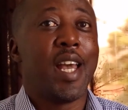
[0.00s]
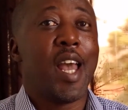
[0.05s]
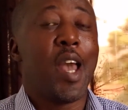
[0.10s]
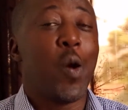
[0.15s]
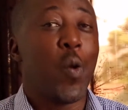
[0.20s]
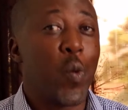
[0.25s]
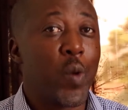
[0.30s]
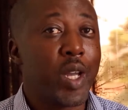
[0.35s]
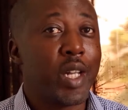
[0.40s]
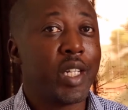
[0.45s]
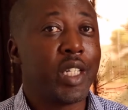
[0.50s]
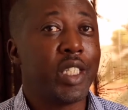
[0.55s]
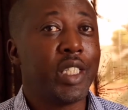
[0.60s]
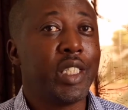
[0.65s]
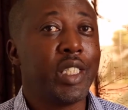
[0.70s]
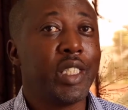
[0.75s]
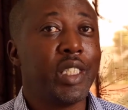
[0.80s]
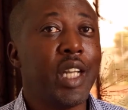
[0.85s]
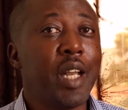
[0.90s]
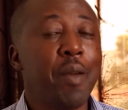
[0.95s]
will
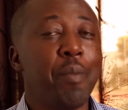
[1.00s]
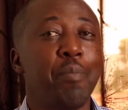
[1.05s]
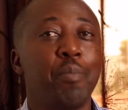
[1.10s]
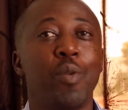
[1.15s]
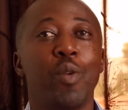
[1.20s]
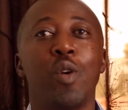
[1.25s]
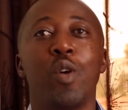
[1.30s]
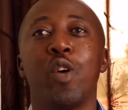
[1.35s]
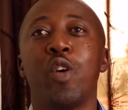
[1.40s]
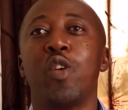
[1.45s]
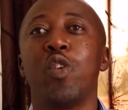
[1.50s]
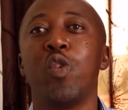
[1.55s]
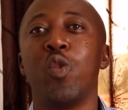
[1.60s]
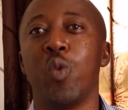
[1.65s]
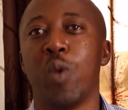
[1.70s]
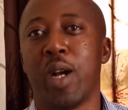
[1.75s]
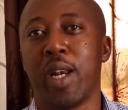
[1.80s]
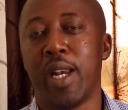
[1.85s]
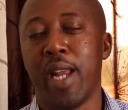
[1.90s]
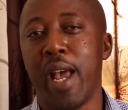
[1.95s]
shape
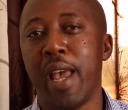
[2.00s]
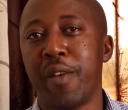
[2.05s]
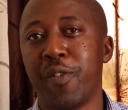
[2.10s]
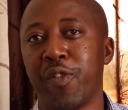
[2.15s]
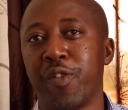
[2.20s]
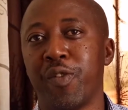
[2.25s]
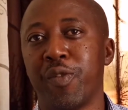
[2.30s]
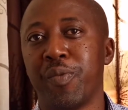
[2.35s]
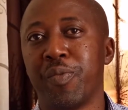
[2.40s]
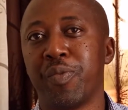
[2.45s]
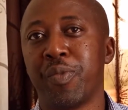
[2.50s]
your life.